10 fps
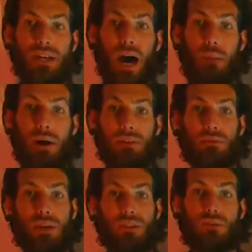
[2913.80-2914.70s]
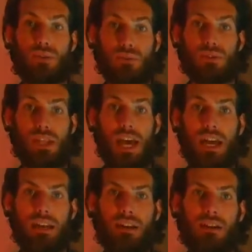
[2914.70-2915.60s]
about the way you use
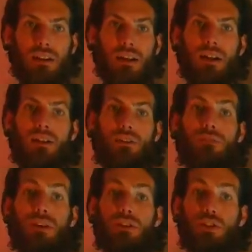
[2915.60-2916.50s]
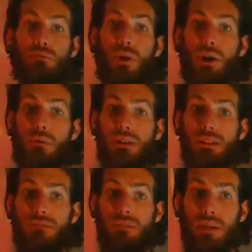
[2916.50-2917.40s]
that, you're very smart about the
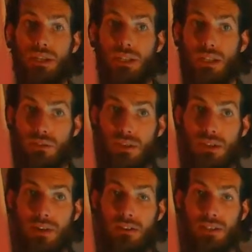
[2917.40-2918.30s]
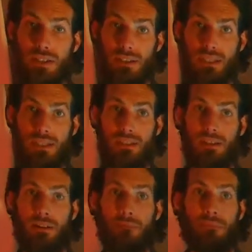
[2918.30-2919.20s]
information that you give out to the
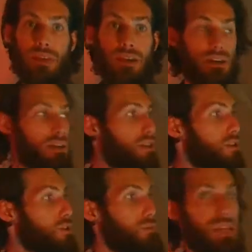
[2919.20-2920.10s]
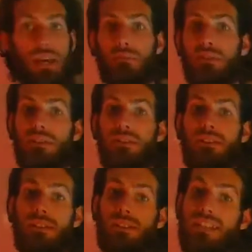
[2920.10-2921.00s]
listener, you'll be able to
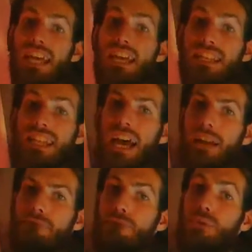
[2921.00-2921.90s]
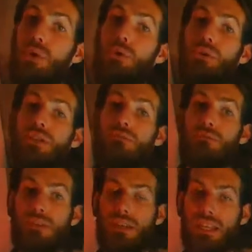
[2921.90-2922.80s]
sustain that floaty
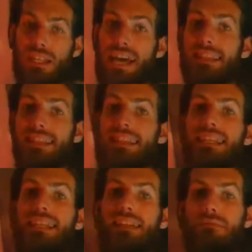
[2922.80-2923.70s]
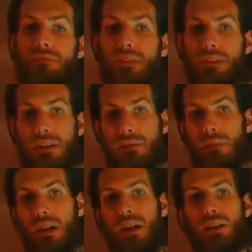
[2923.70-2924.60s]
feeling, that Lydian feeling.
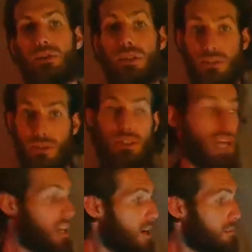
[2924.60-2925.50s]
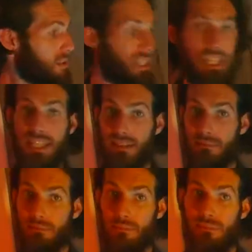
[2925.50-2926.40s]
You can look that up, Lydian,